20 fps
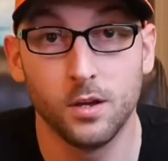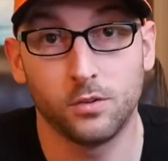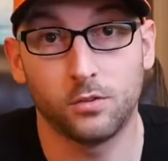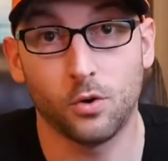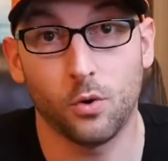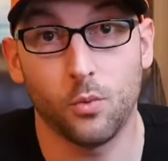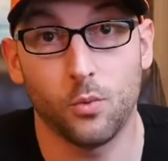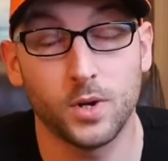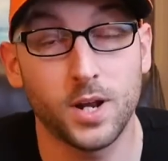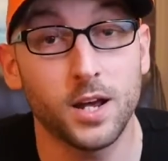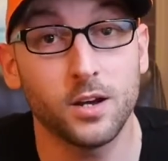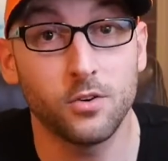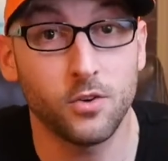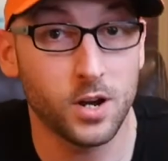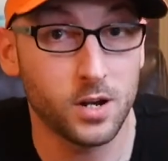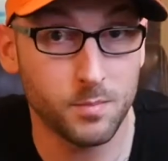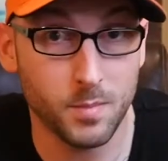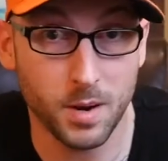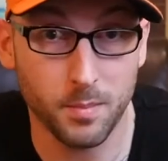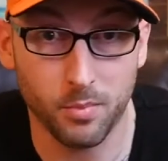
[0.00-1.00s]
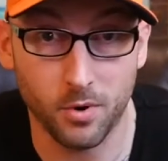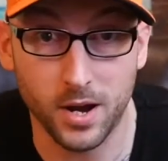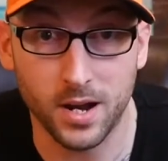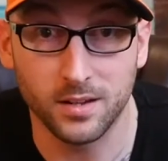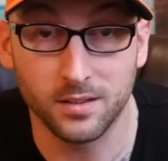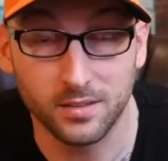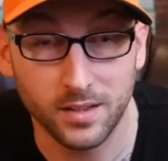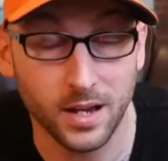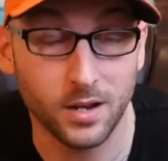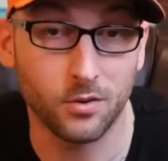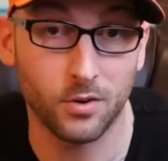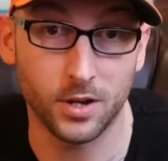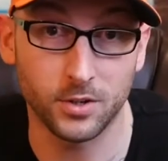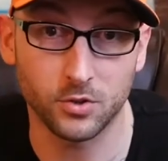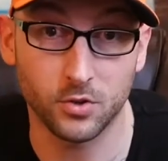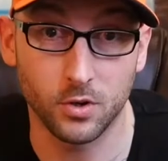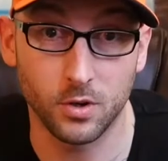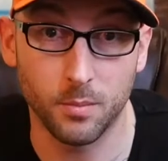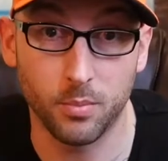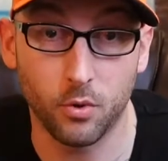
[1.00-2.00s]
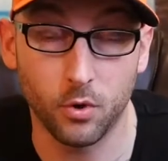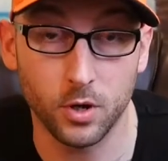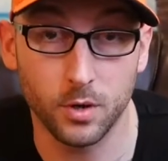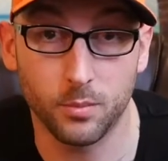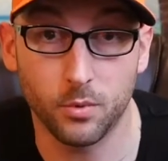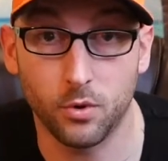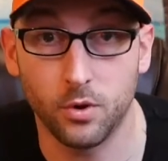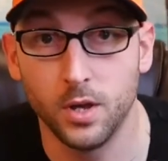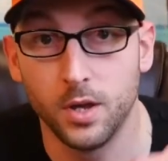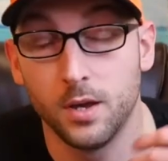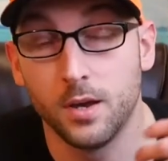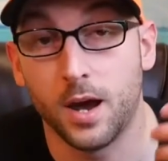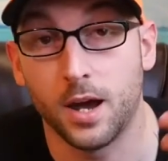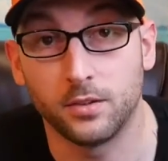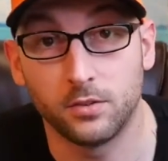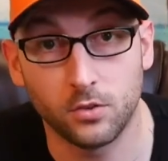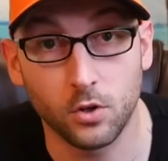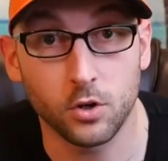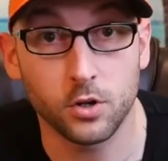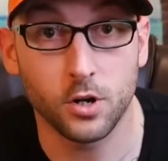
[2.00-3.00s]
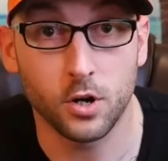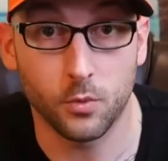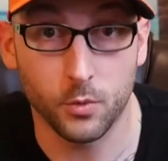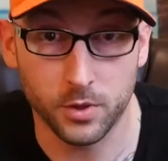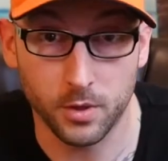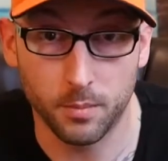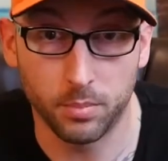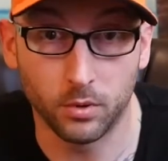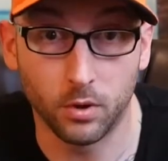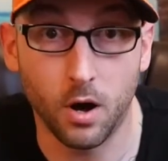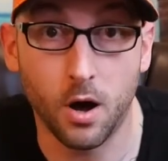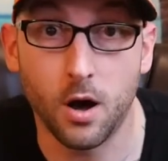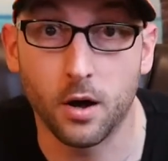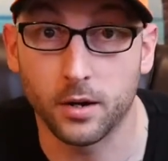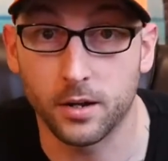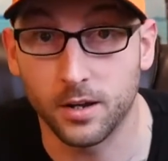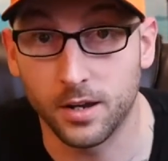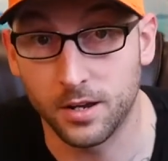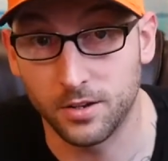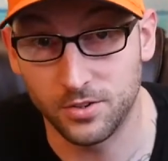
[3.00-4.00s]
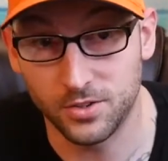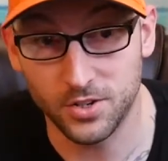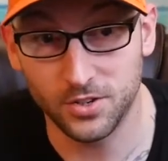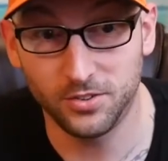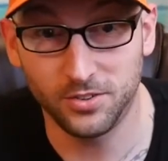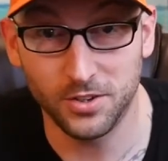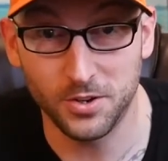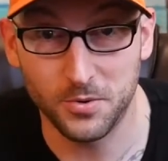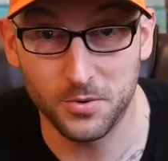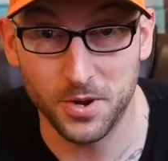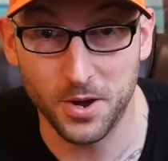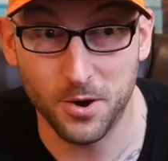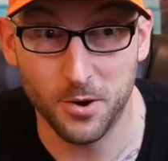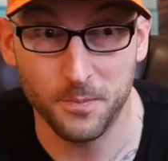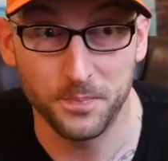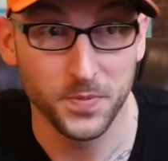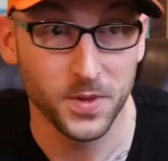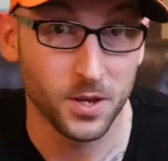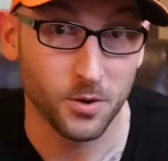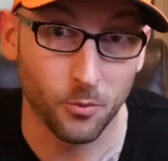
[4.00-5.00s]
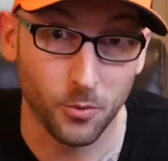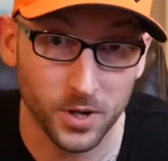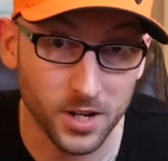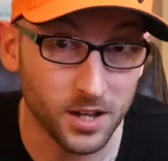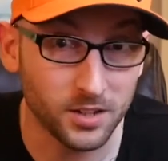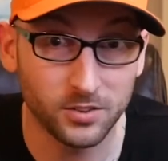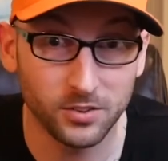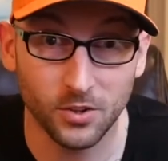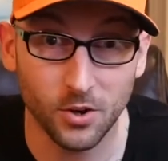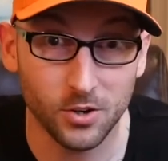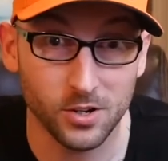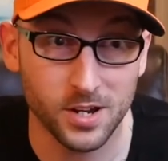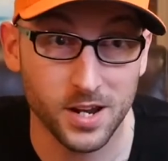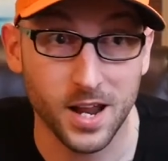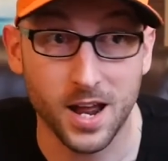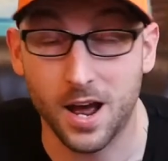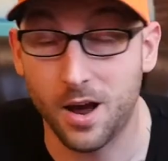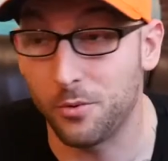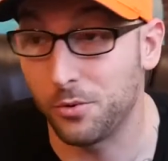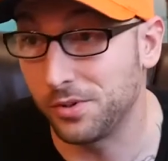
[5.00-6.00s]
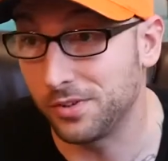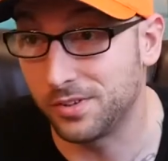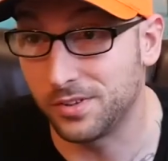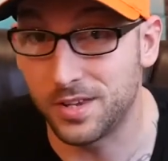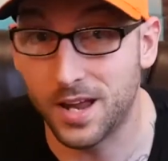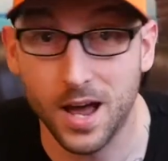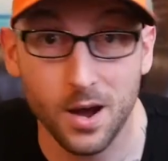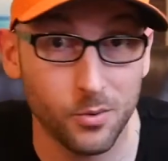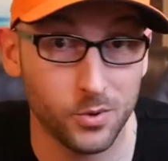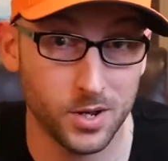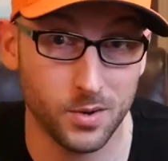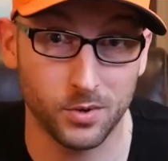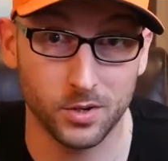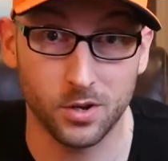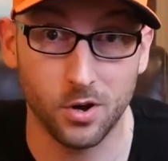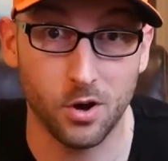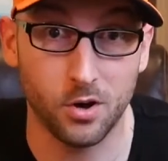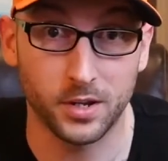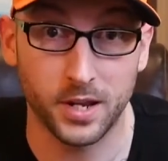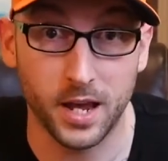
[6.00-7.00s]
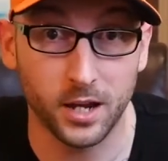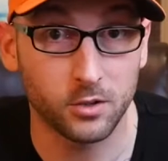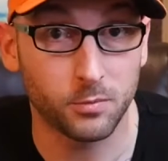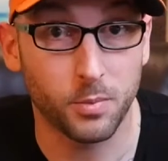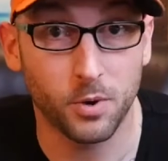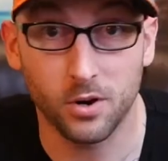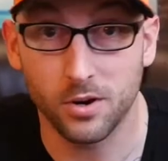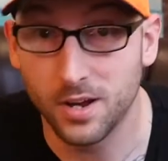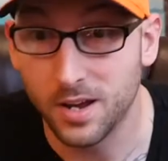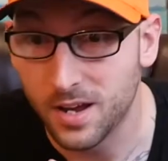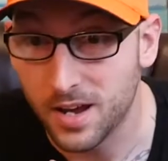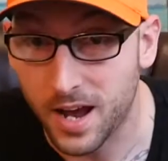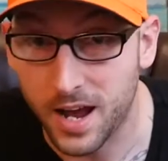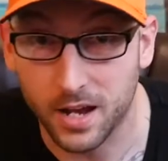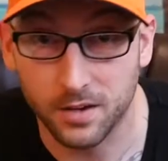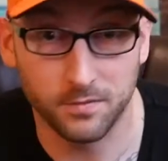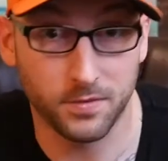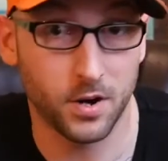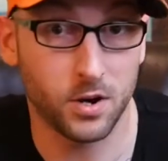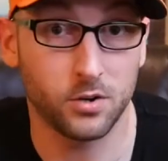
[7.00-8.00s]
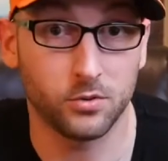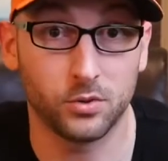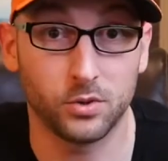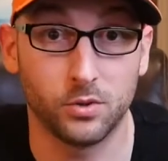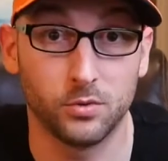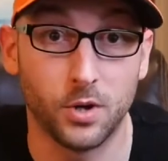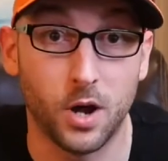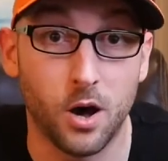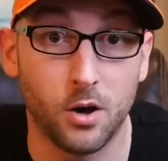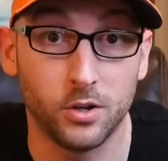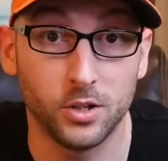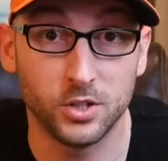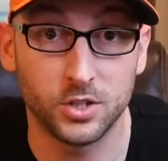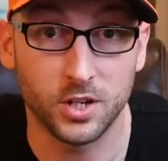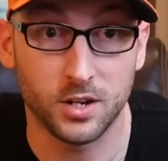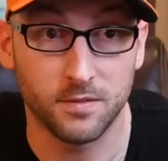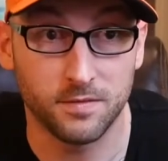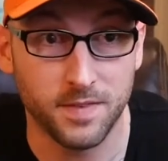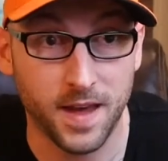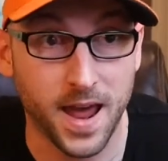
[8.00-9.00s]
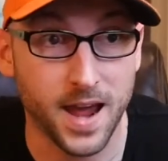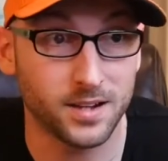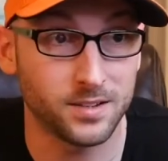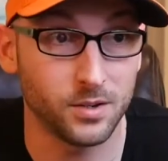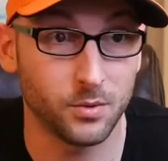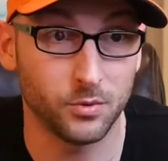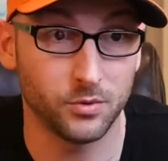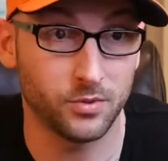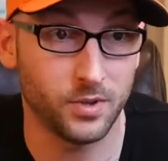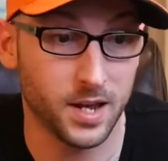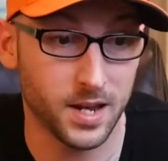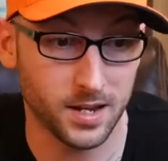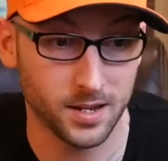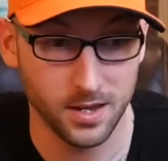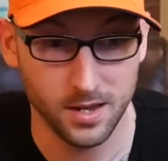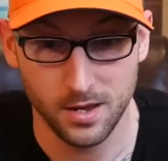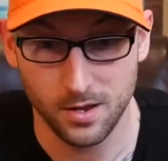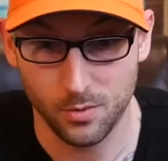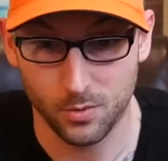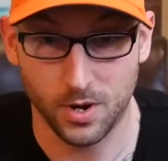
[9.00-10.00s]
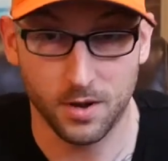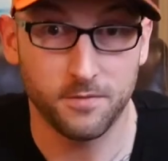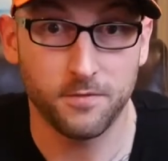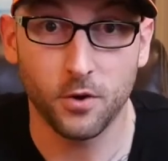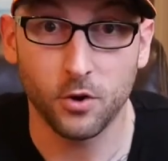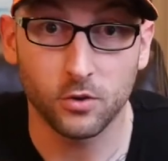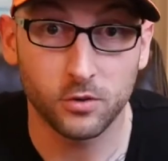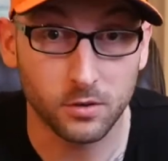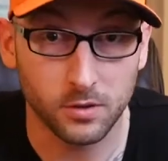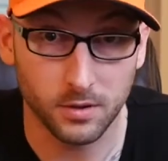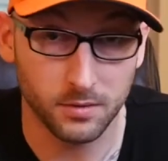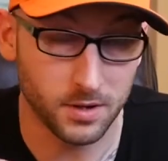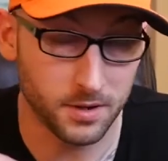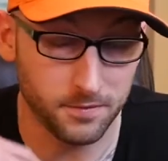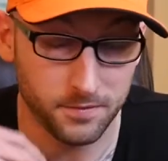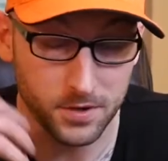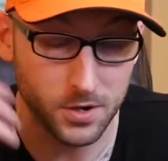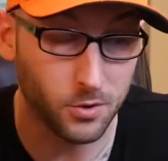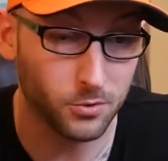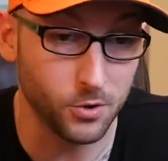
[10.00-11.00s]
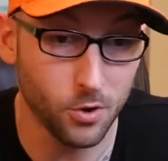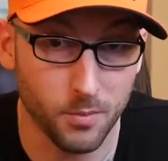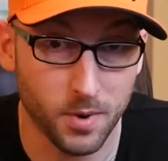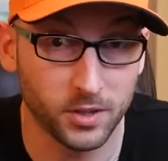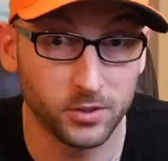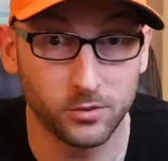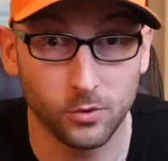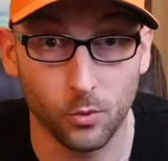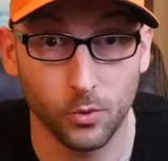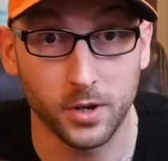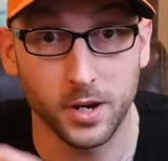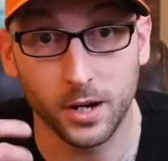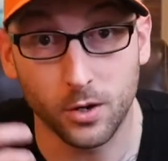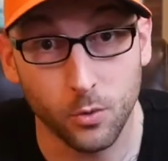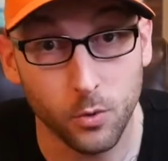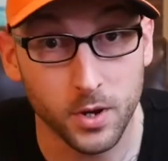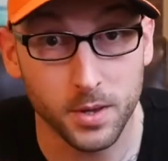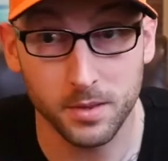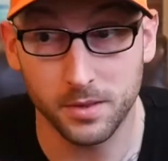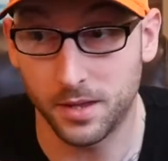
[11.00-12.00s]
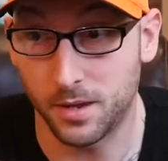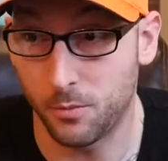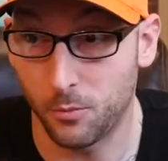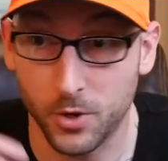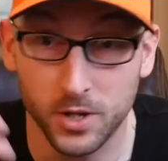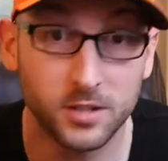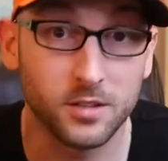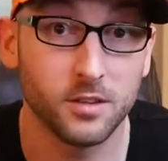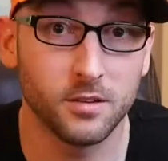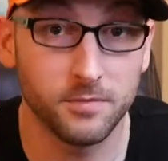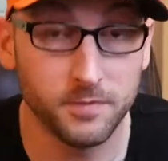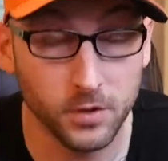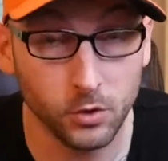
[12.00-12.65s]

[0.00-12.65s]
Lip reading: So when I created my brand, Psychologically Unemployable, I started it with a blog. And just so you know, when I started it, I was not what I would call an expert. I had very little knowledge. In fact, it was like when I first, if you don't know my story, I quit and went to the